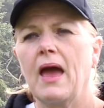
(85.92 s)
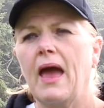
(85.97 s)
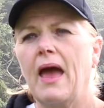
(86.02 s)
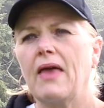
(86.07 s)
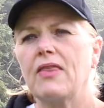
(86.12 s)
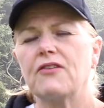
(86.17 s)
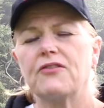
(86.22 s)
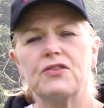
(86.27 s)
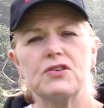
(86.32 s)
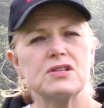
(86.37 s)

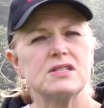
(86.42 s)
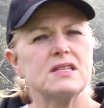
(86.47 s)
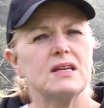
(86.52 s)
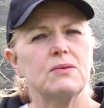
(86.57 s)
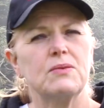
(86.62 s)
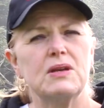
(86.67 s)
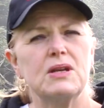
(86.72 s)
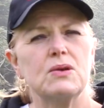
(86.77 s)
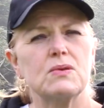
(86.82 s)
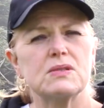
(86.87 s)
And the first thing
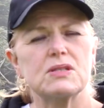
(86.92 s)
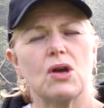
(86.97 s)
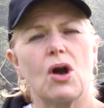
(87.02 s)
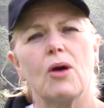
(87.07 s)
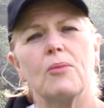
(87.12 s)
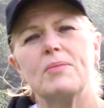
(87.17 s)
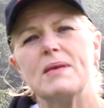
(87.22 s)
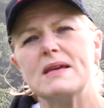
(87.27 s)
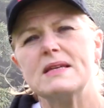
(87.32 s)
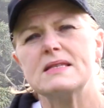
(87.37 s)
we do is
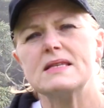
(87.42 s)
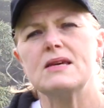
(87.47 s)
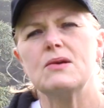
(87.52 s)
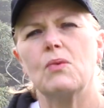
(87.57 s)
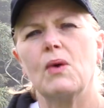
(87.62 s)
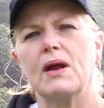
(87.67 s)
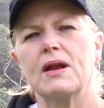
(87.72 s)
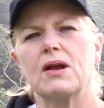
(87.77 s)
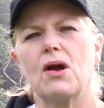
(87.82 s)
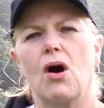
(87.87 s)
call
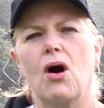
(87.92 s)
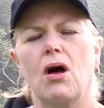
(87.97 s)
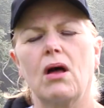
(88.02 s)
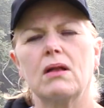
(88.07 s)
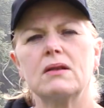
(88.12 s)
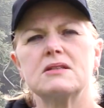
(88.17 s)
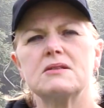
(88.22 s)
BC1 call